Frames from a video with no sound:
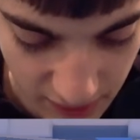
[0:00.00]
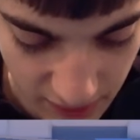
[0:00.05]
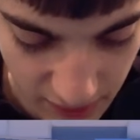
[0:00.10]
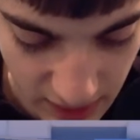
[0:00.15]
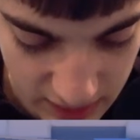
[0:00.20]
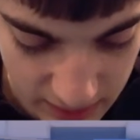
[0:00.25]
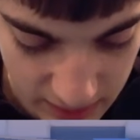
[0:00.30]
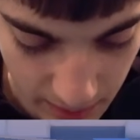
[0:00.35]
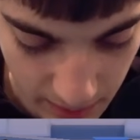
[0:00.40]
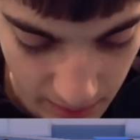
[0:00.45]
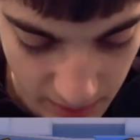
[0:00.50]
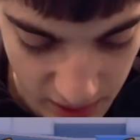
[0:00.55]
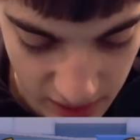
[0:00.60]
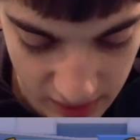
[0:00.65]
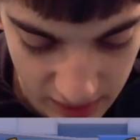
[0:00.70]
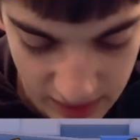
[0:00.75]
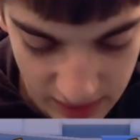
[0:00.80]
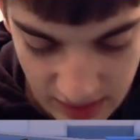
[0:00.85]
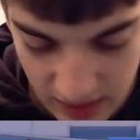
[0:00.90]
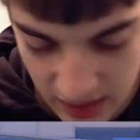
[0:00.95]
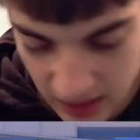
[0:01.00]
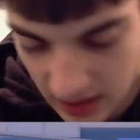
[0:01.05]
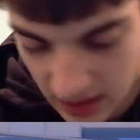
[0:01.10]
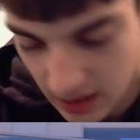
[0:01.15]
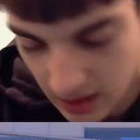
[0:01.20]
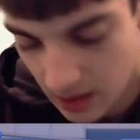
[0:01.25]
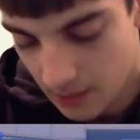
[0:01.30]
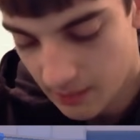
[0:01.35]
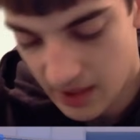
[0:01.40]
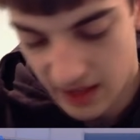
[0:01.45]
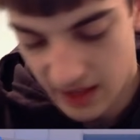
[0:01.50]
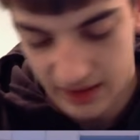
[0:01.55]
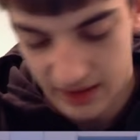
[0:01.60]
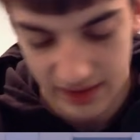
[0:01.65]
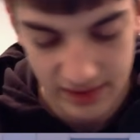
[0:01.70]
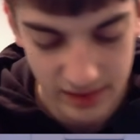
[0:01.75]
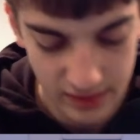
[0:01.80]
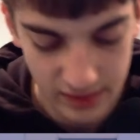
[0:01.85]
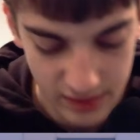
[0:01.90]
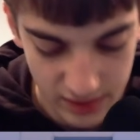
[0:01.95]
If we get the Monk, then, man,
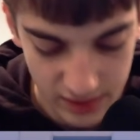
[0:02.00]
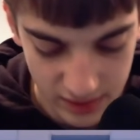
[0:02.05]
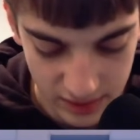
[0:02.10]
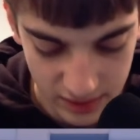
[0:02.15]
this is just